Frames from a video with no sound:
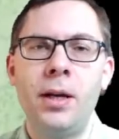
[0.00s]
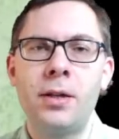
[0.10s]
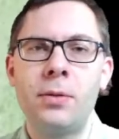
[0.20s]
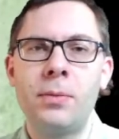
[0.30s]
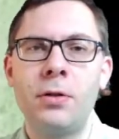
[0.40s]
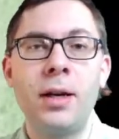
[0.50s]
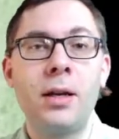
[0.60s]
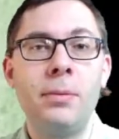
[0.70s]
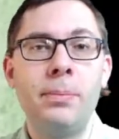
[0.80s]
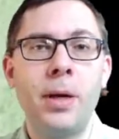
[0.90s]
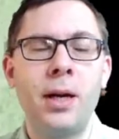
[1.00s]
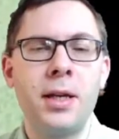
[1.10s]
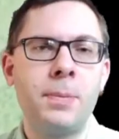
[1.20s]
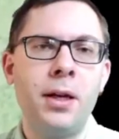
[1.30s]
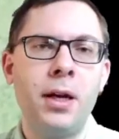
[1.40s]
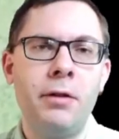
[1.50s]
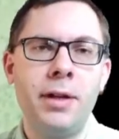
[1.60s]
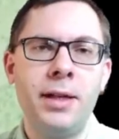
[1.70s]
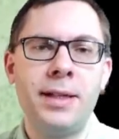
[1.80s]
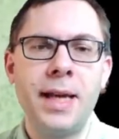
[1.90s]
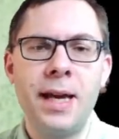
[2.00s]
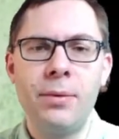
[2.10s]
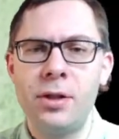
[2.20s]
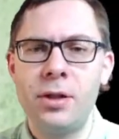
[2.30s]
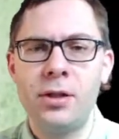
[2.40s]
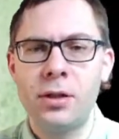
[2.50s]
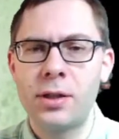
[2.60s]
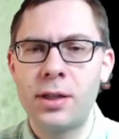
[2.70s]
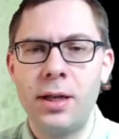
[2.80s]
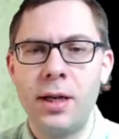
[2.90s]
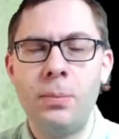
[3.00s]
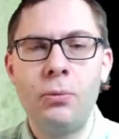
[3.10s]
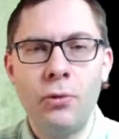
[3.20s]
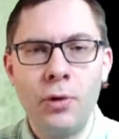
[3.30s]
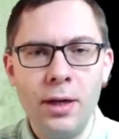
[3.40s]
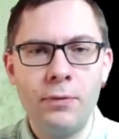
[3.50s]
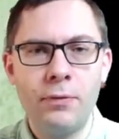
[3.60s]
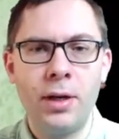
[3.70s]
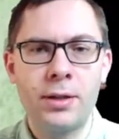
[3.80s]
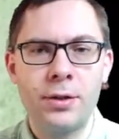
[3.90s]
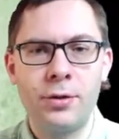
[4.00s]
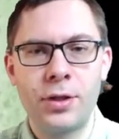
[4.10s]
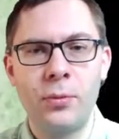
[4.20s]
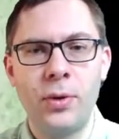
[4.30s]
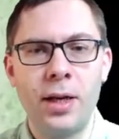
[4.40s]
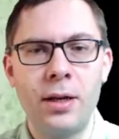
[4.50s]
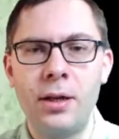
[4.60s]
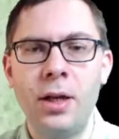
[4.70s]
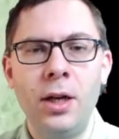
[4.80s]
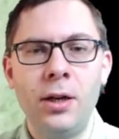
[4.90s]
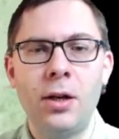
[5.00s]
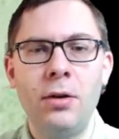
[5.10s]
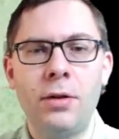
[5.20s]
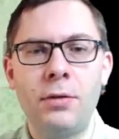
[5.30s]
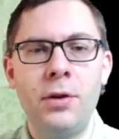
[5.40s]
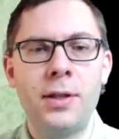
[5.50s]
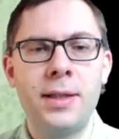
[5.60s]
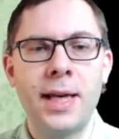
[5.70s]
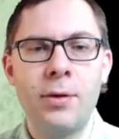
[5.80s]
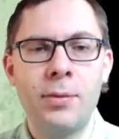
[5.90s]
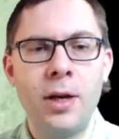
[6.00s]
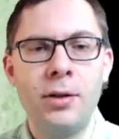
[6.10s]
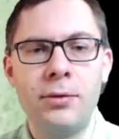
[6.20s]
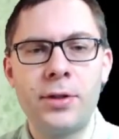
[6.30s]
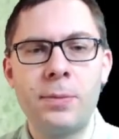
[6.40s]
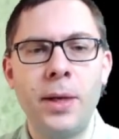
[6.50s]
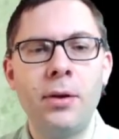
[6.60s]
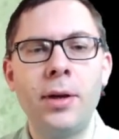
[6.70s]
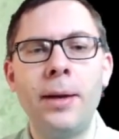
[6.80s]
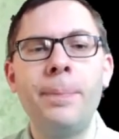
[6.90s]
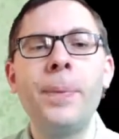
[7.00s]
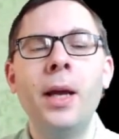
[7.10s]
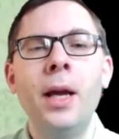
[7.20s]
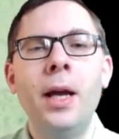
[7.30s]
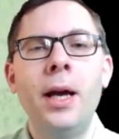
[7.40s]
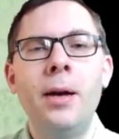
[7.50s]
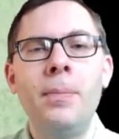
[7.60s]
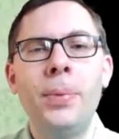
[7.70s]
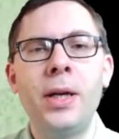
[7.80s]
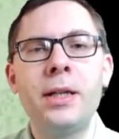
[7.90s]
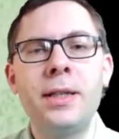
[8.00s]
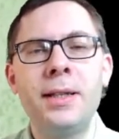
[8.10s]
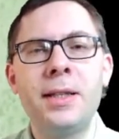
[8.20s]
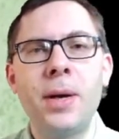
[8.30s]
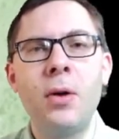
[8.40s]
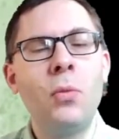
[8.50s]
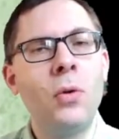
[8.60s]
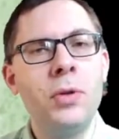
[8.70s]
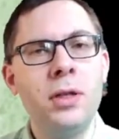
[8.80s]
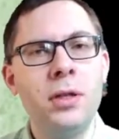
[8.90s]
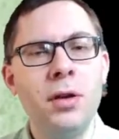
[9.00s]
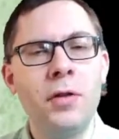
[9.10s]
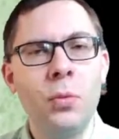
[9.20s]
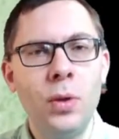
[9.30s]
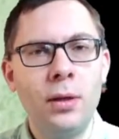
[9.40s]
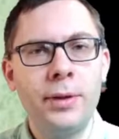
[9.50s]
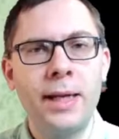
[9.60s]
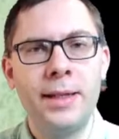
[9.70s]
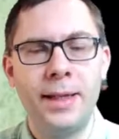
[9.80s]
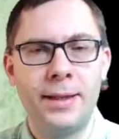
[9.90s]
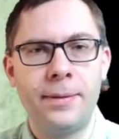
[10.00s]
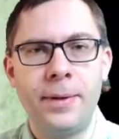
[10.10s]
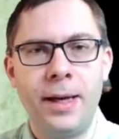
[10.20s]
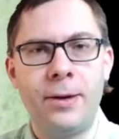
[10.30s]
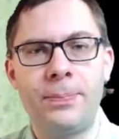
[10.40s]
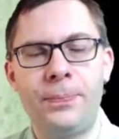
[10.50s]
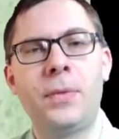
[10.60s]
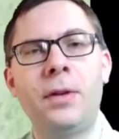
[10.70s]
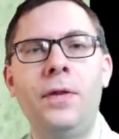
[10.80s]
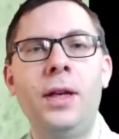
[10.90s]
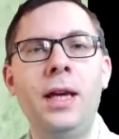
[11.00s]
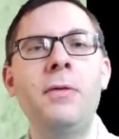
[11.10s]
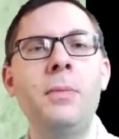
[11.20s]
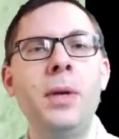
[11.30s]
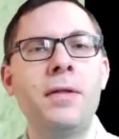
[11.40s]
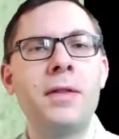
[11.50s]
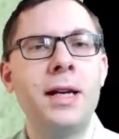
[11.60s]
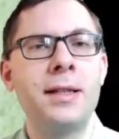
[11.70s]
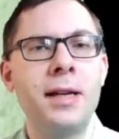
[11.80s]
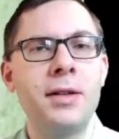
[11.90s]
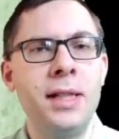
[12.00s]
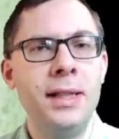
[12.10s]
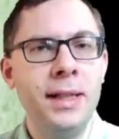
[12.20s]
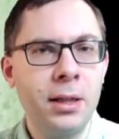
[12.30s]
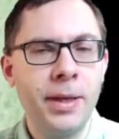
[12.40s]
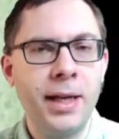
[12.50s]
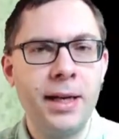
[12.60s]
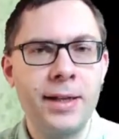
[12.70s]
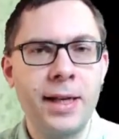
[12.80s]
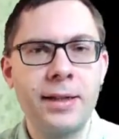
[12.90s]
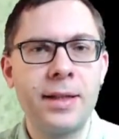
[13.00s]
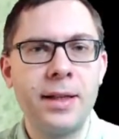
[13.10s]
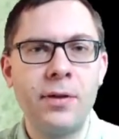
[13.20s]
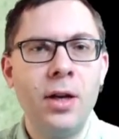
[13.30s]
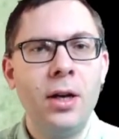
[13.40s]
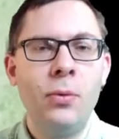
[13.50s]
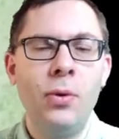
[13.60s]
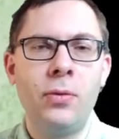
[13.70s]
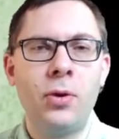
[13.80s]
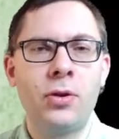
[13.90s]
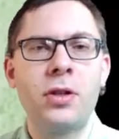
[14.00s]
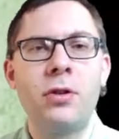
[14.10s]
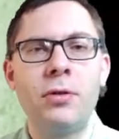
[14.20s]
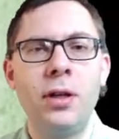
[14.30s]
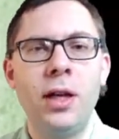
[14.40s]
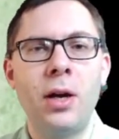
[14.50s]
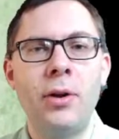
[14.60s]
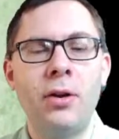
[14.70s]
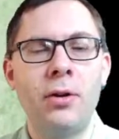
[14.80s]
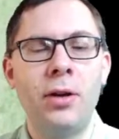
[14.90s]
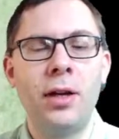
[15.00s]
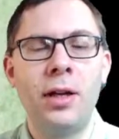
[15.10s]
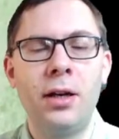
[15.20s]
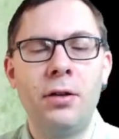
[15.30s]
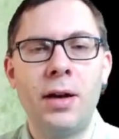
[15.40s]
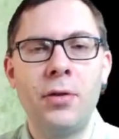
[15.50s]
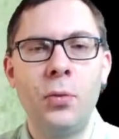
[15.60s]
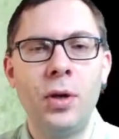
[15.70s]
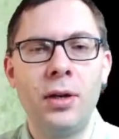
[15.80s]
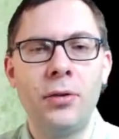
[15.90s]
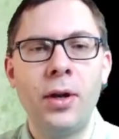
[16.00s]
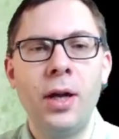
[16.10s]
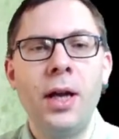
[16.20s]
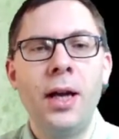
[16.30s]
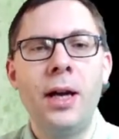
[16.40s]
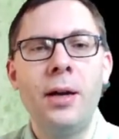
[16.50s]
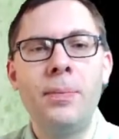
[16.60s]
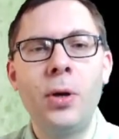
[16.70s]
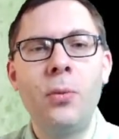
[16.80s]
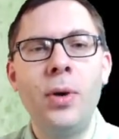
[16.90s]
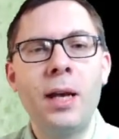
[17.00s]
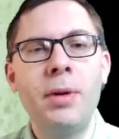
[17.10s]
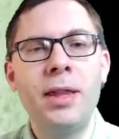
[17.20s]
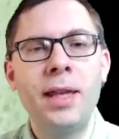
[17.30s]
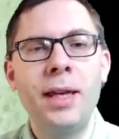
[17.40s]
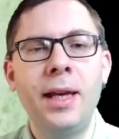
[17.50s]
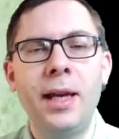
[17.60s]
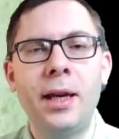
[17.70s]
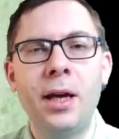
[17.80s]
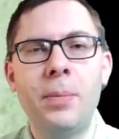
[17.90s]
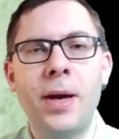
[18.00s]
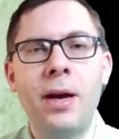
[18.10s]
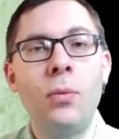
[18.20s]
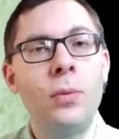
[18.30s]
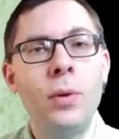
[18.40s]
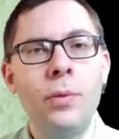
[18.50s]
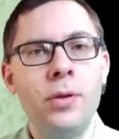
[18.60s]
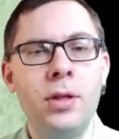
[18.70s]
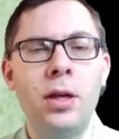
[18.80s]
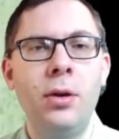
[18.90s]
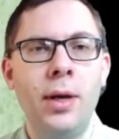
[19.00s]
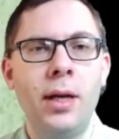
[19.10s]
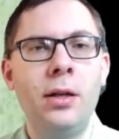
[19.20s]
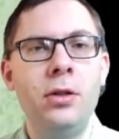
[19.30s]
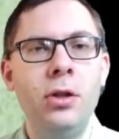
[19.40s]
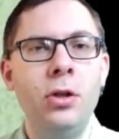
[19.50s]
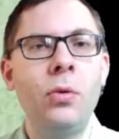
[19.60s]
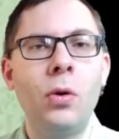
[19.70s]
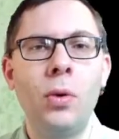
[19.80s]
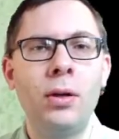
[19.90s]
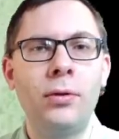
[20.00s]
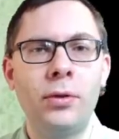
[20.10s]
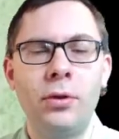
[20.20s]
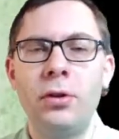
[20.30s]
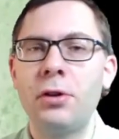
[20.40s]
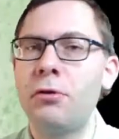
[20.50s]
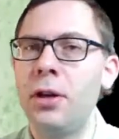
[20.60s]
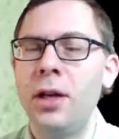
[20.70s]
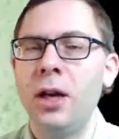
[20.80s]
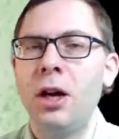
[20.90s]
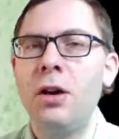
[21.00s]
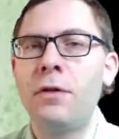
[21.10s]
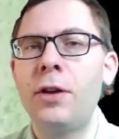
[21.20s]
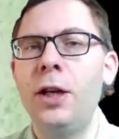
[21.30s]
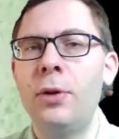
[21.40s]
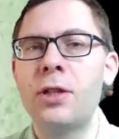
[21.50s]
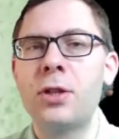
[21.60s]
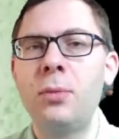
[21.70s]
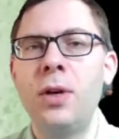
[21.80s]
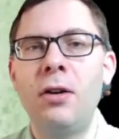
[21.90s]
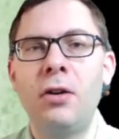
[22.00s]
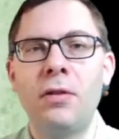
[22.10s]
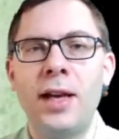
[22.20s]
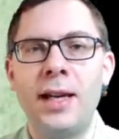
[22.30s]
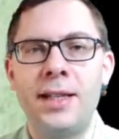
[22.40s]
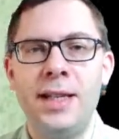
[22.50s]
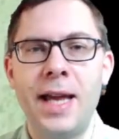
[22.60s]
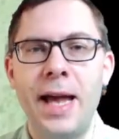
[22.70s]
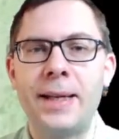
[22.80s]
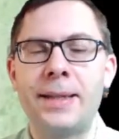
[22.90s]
curriculum bites by RE Today, which is just a brilliant resource that we're going to go through today with my own little spin on it, because it's about what would you do if the world ended. Now, forgive me if that sounds a little bit insensitive with what's currently going on around the world, but we're going to be thinking about what we would do in a new world order, and hopefully we're somewhere off that yet.